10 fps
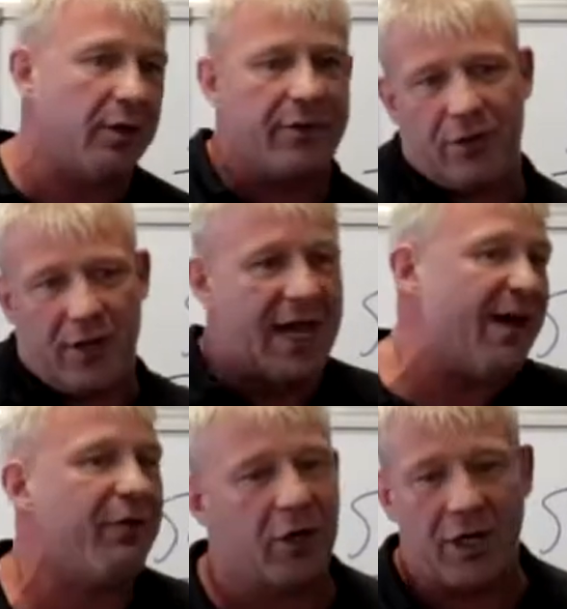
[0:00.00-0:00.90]
either you
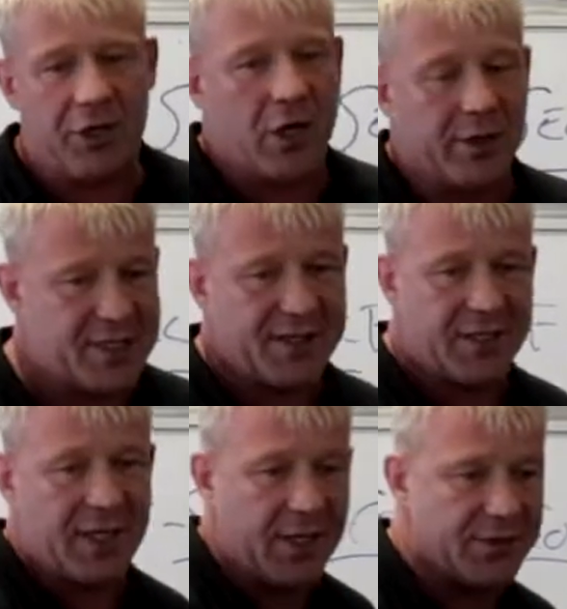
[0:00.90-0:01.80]
have it or you don't. Is that the
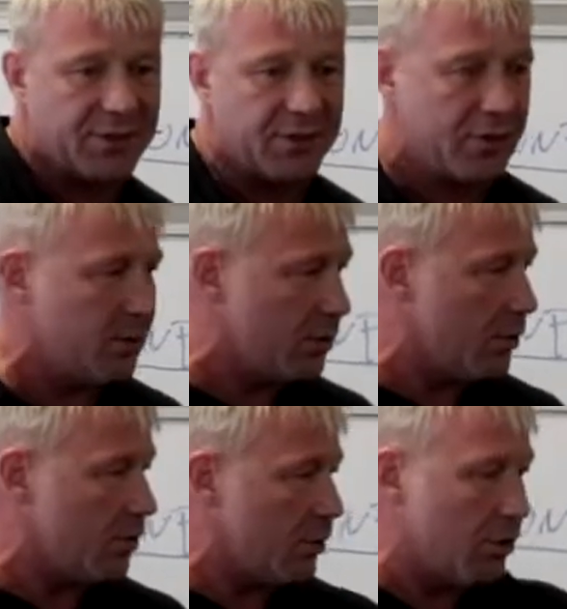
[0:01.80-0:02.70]
case?
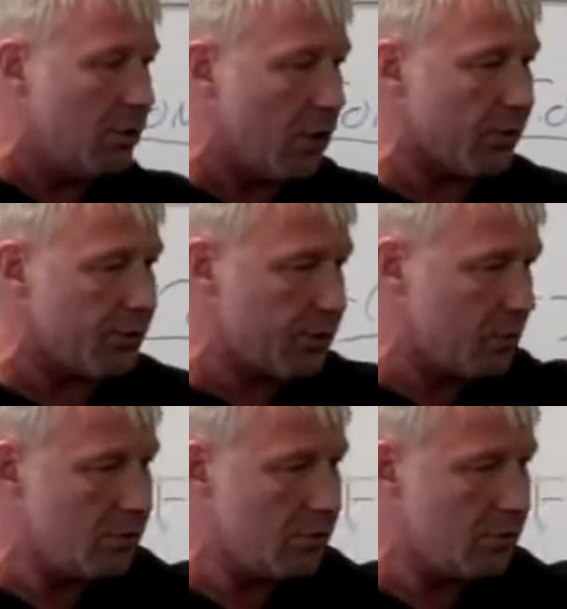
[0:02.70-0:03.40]
Who knows?